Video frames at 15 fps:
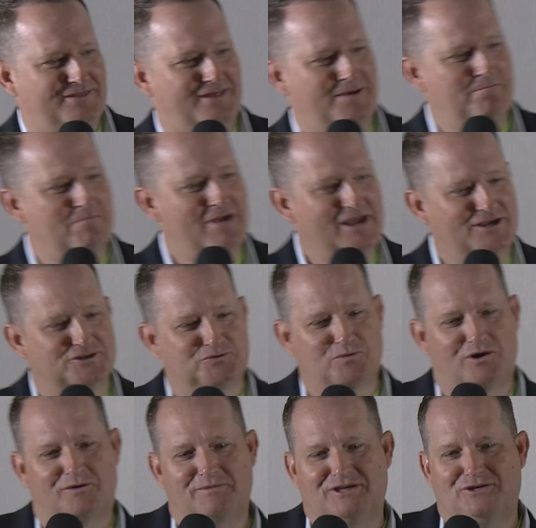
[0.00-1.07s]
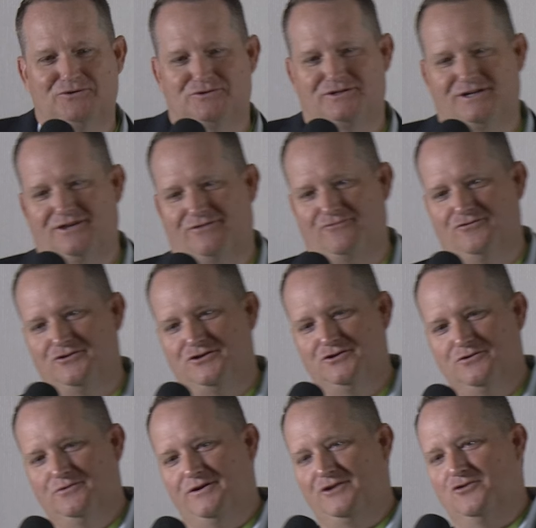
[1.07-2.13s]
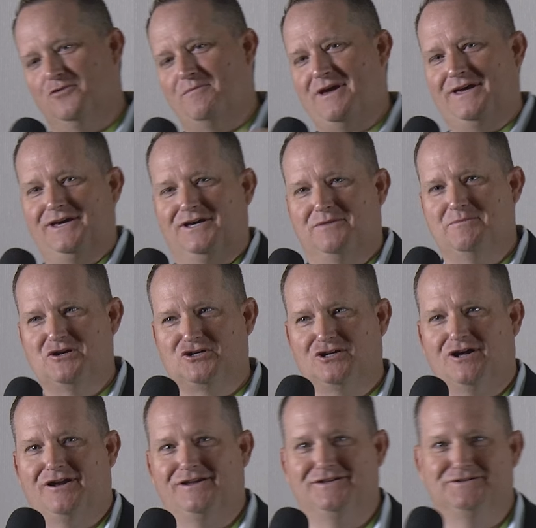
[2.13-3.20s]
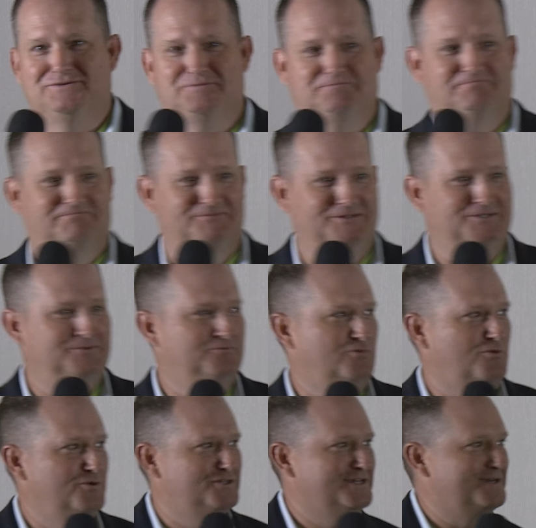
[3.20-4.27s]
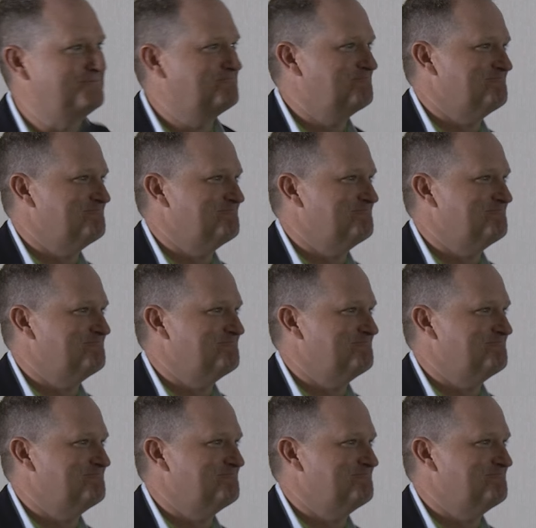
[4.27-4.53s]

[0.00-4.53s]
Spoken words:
They may as well be using it through you, and you're making commission on it. Is, you know, what we say.